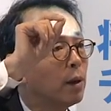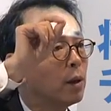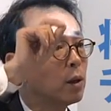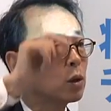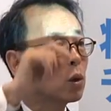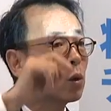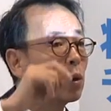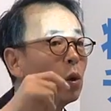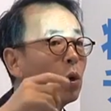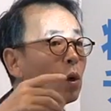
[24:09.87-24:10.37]

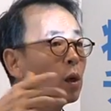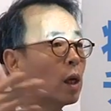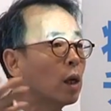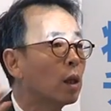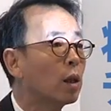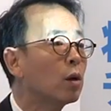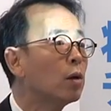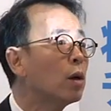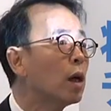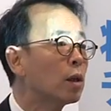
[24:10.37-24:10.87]
So you look at
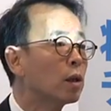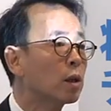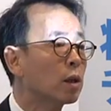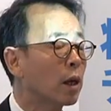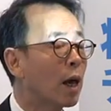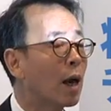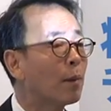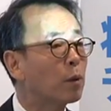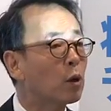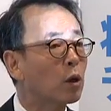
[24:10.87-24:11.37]
the U.S.
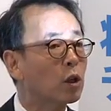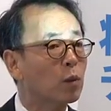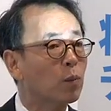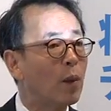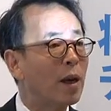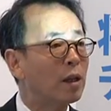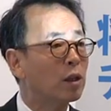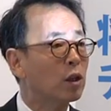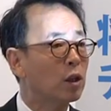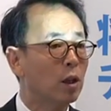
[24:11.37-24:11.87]
capital
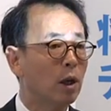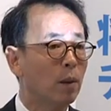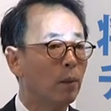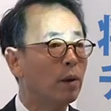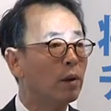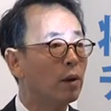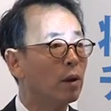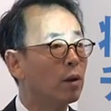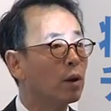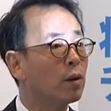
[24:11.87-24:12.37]
expenditure,
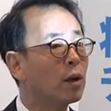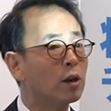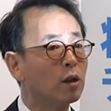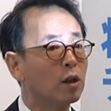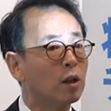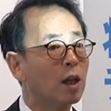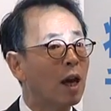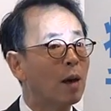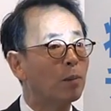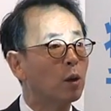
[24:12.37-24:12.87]
the
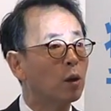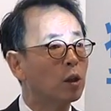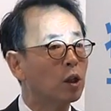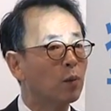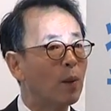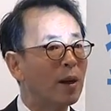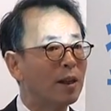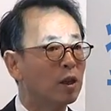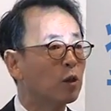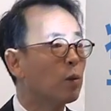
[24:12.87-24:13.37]
U.S. capital
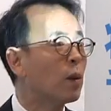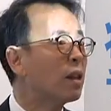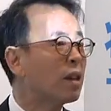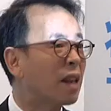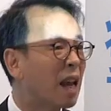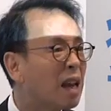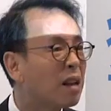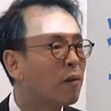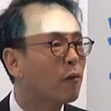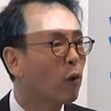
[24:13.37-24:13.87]
expenditure, it's been
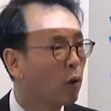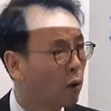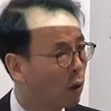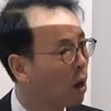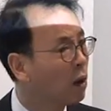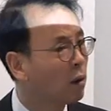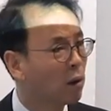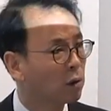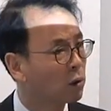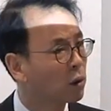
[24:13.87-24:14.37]
dead for a
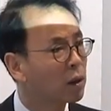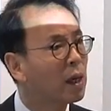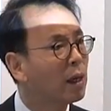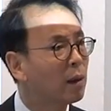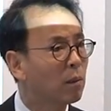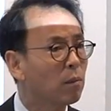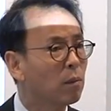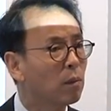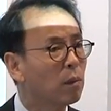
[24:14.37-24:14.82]
long, long time.